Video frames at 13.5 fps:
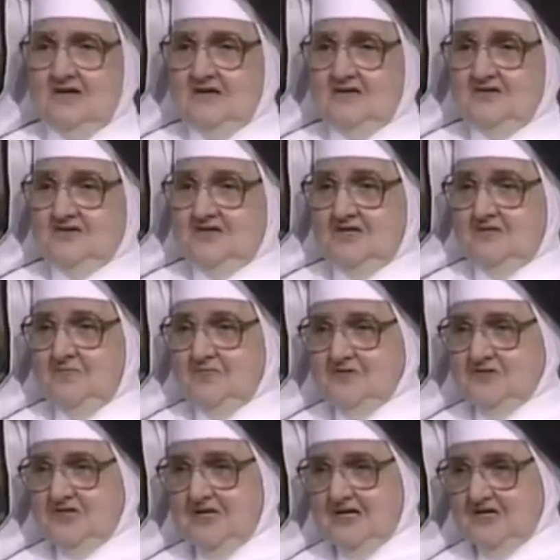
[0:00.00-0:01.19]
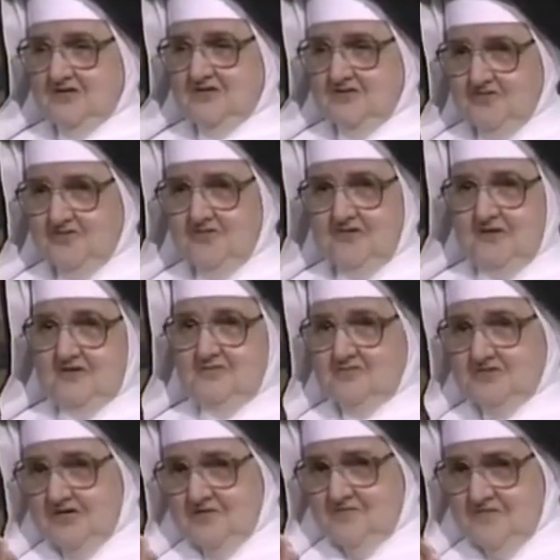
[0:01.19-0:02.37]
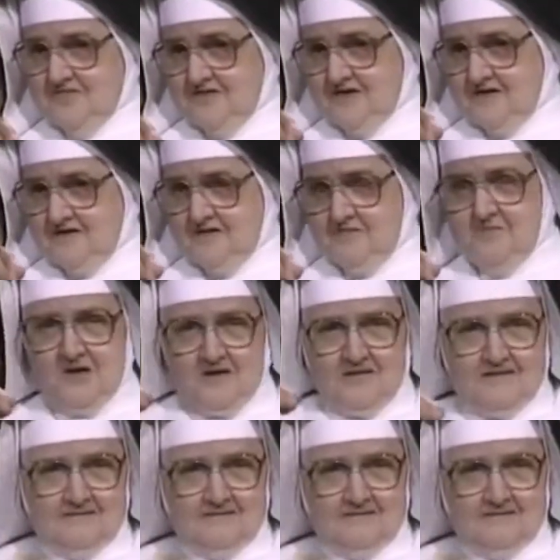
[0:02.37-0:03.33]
You see the person next to you, and then you see him over there in the mirror.